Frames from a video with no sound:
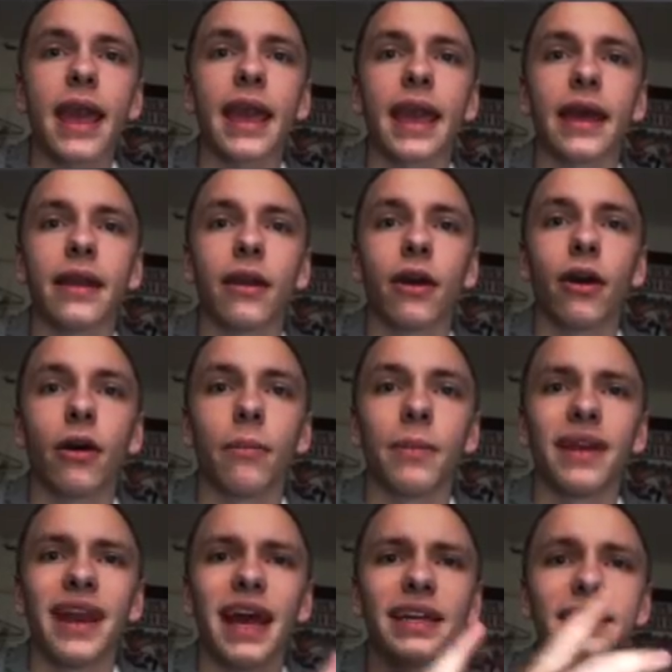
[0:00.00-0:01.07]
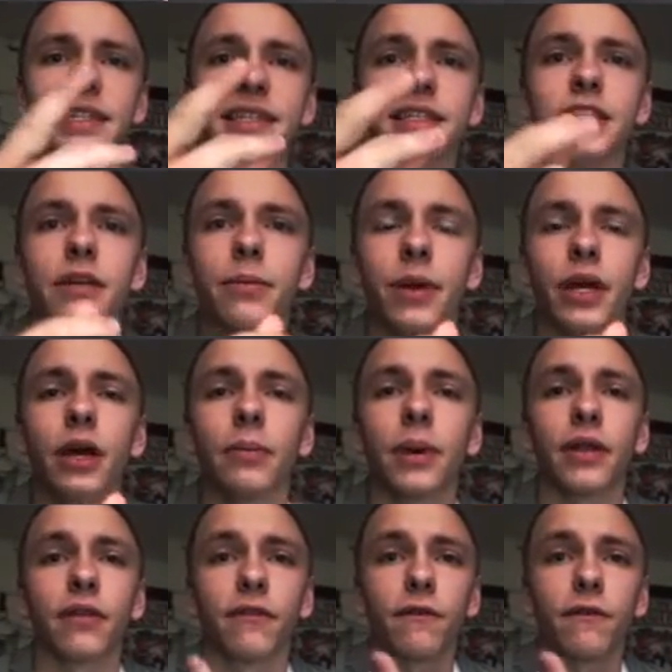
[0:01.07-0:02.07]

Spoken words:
and not as easy to pick up on the